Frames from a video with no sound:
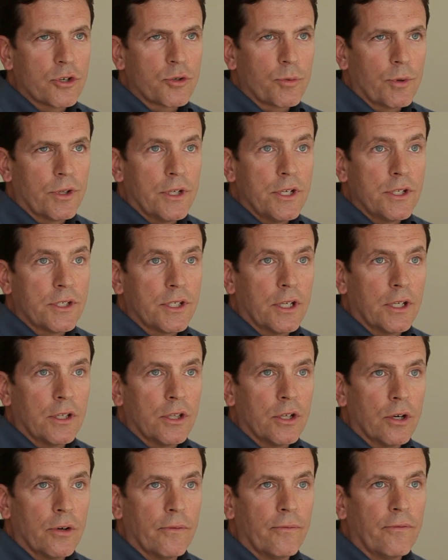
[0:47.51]
is releasing
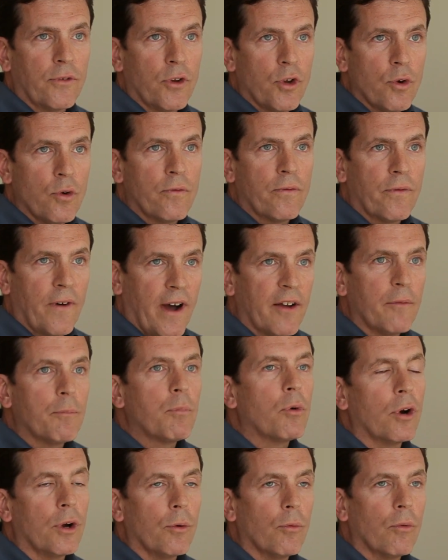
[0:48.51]
their View five
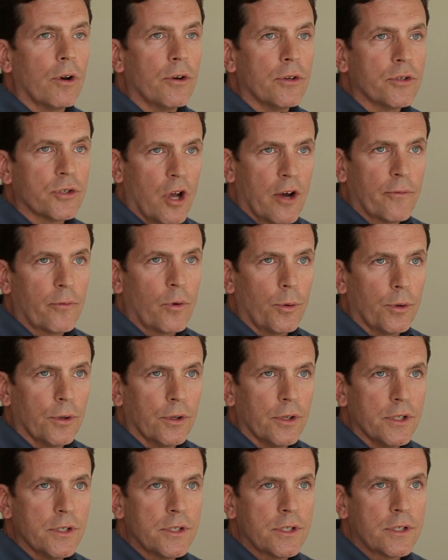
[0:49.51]
point one software
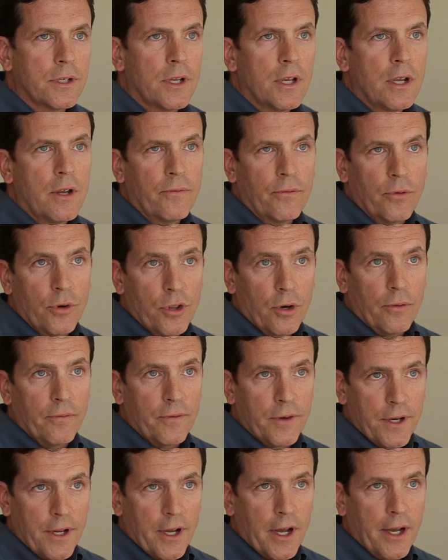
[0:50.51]
release for their
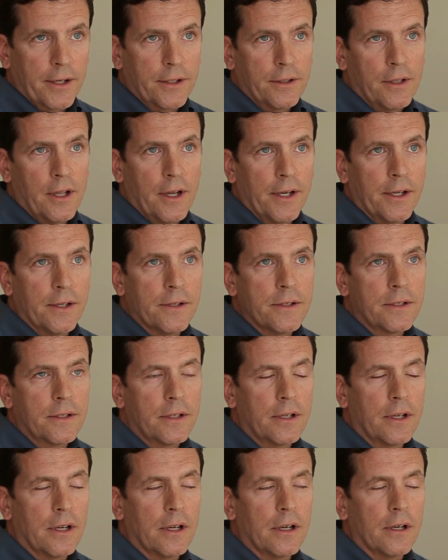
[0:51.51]
V D I client.
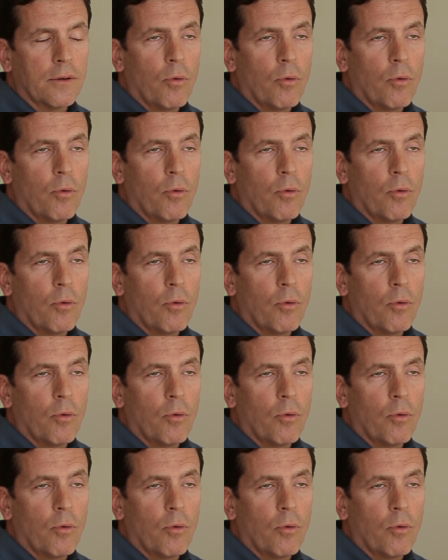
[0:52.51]
Uh,